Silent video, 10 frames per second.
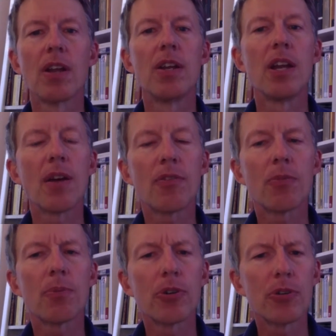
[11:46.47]

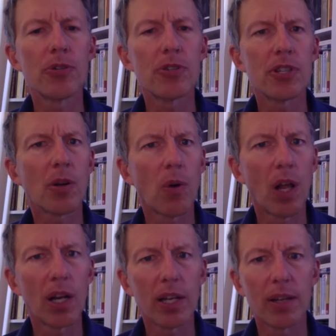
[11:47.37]
never produce
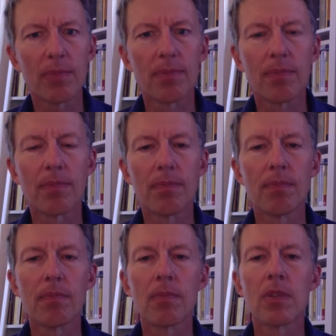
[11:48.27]
equality.
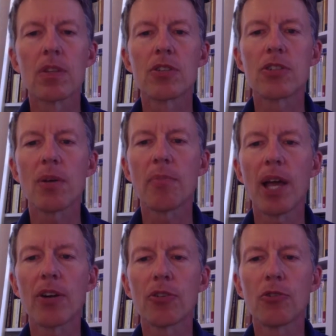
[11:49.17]
Some
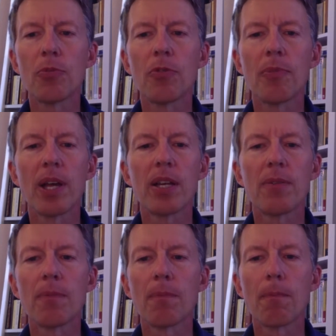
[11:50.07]
man or group of
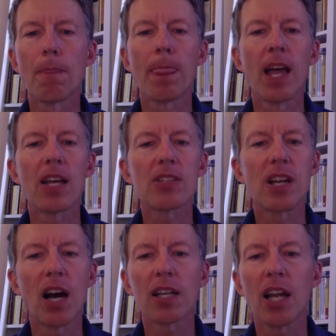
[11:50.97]
men has
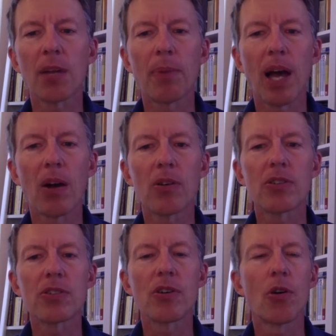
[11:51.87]
godlike
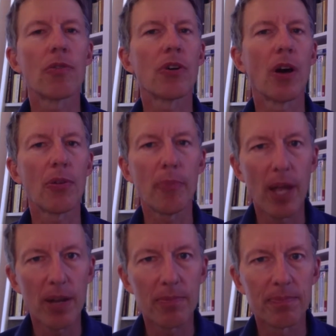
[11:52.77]
powers over other
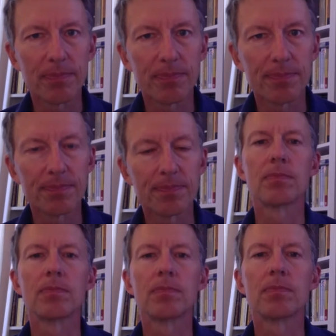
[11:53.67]
men.
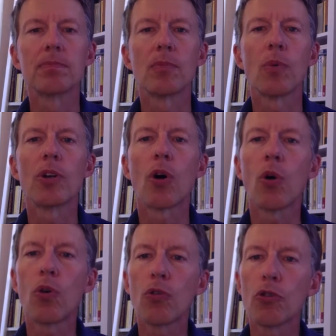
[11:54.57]
When
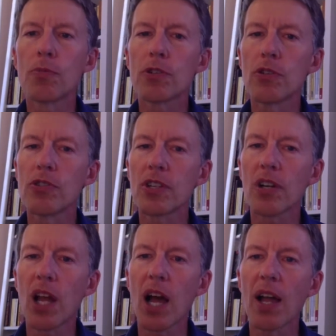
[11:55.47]
whole groups lose
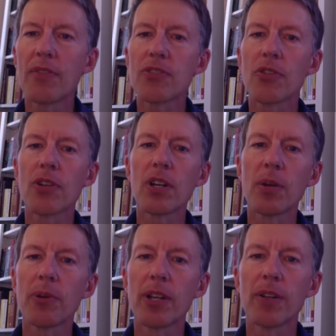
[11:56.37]
their lives or their
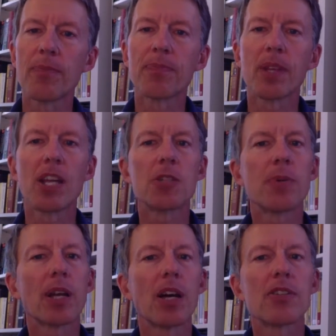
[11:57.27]
liberty, it's
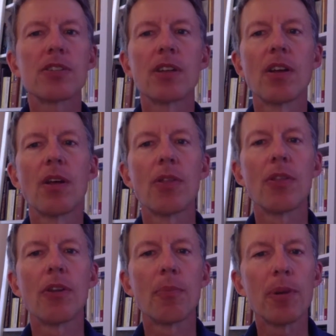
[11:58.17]
because
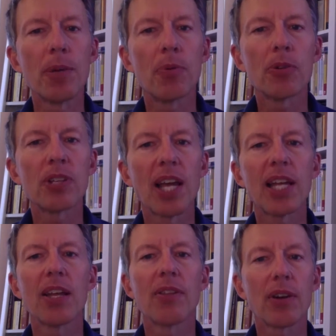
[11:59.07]
the people taking